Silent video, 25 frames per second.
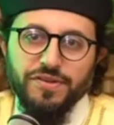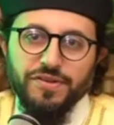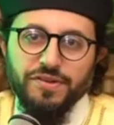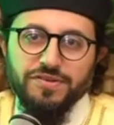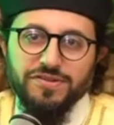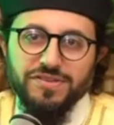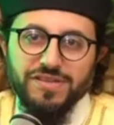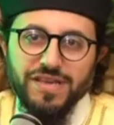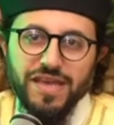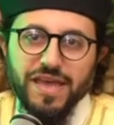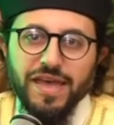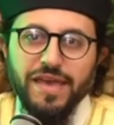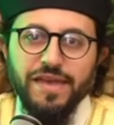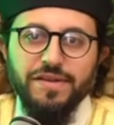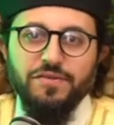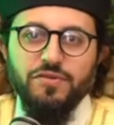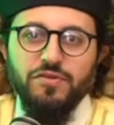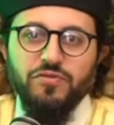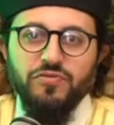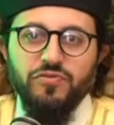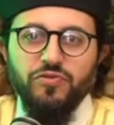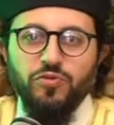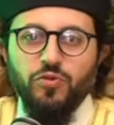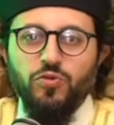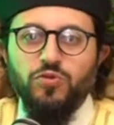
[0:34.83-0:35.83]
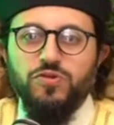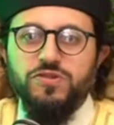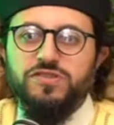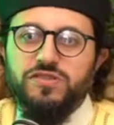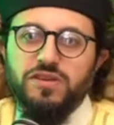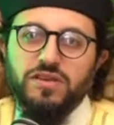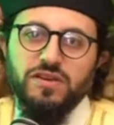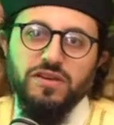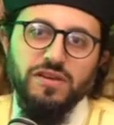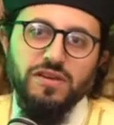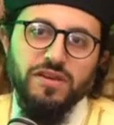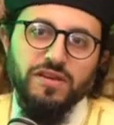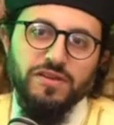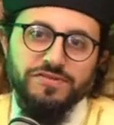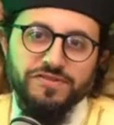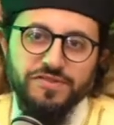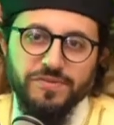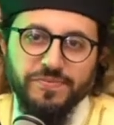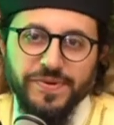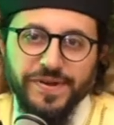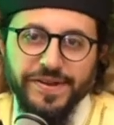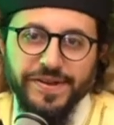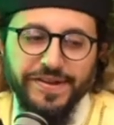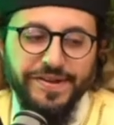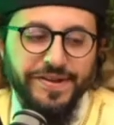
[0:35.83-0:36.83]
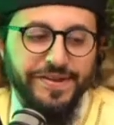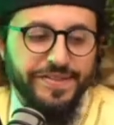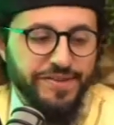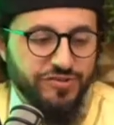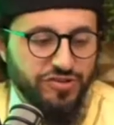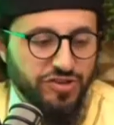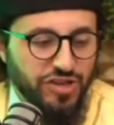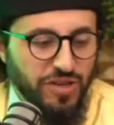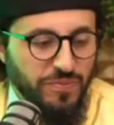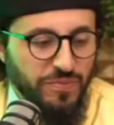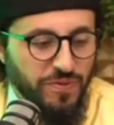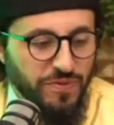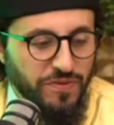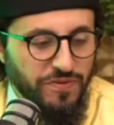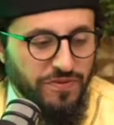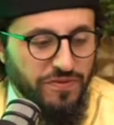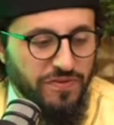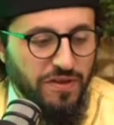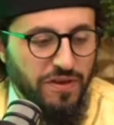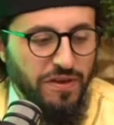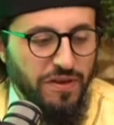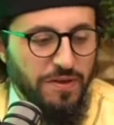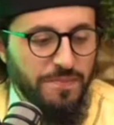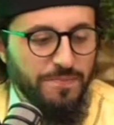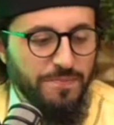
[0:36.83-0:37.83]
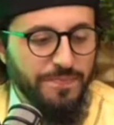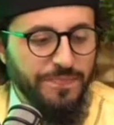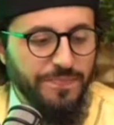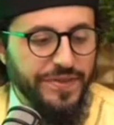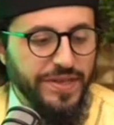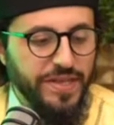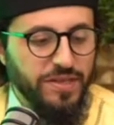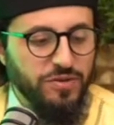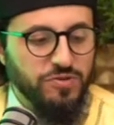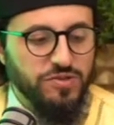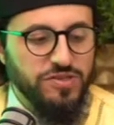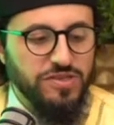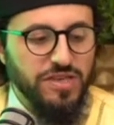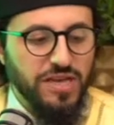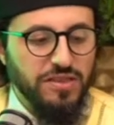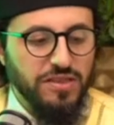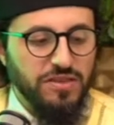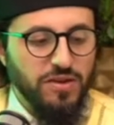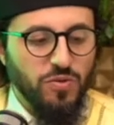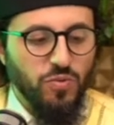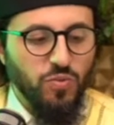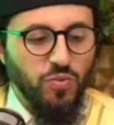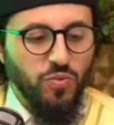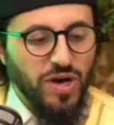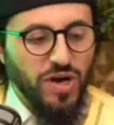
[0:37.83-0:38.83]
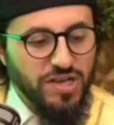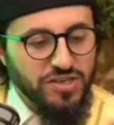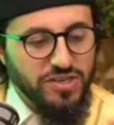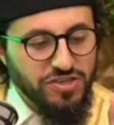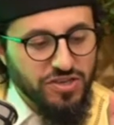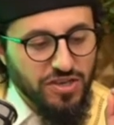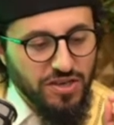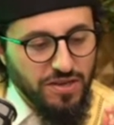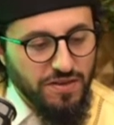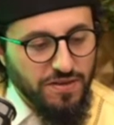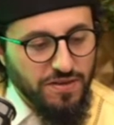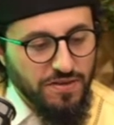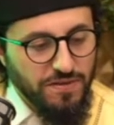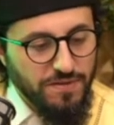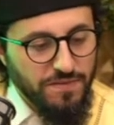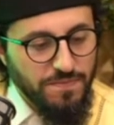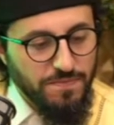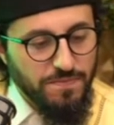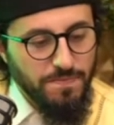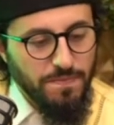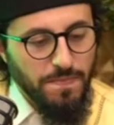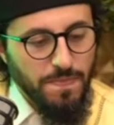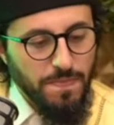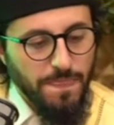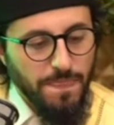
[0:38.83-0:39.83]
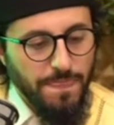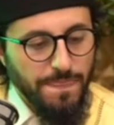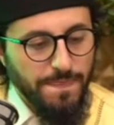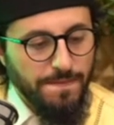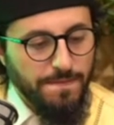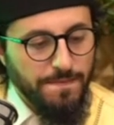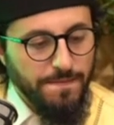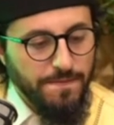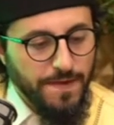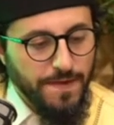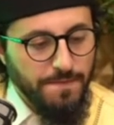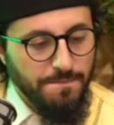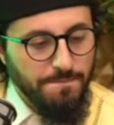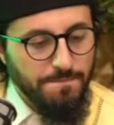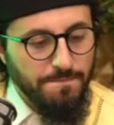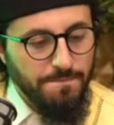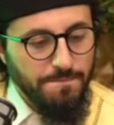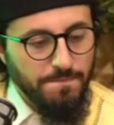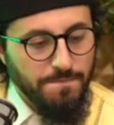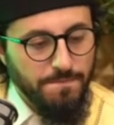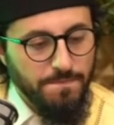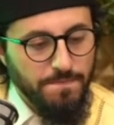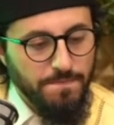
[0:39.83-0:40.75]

there's eight or four citadels depending on the shape of the city, and you sat there watching. Okay.